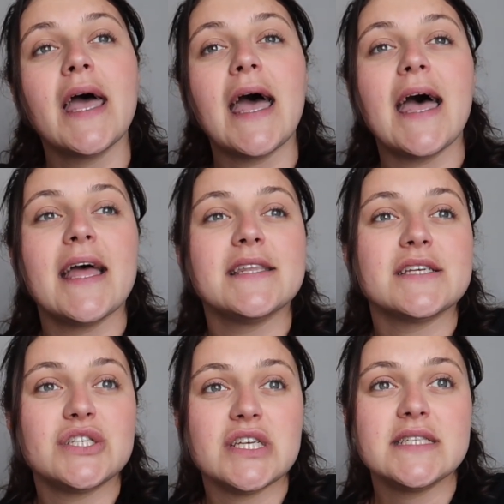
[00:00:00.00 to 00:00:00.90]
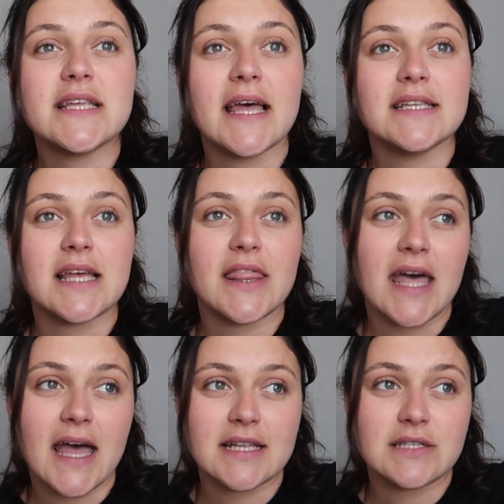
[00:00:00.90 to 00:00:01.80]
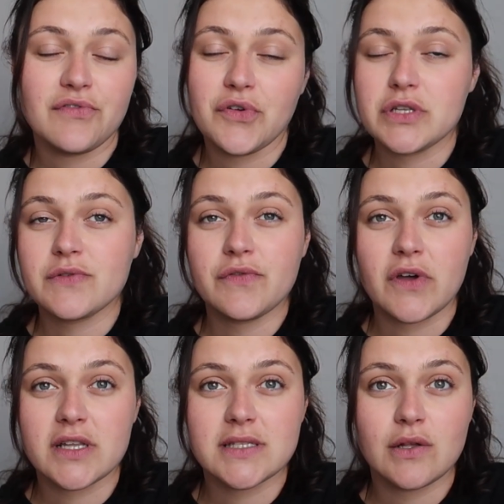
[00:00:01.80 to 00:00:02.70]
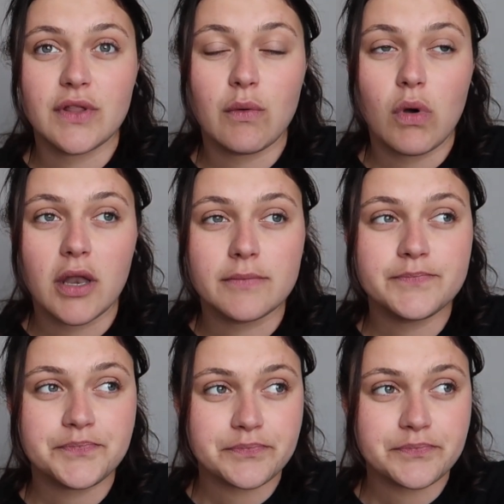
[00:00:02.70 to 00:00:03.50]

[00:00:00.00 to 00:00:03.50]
And she said that food is for fun until they're one.